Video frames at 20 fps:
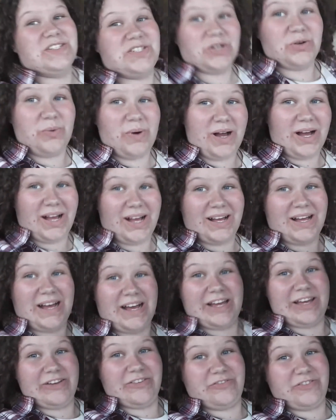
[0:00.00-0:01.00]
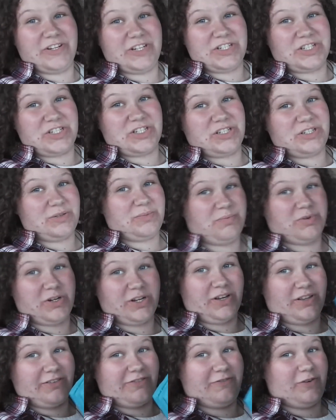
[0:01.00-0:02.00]
So I finished
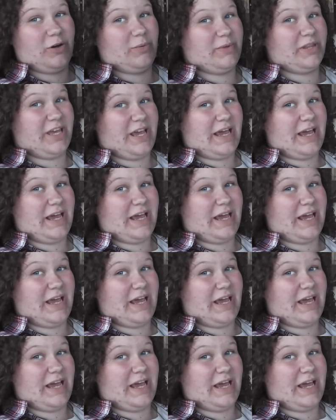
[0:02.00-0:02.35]
putting all the foam on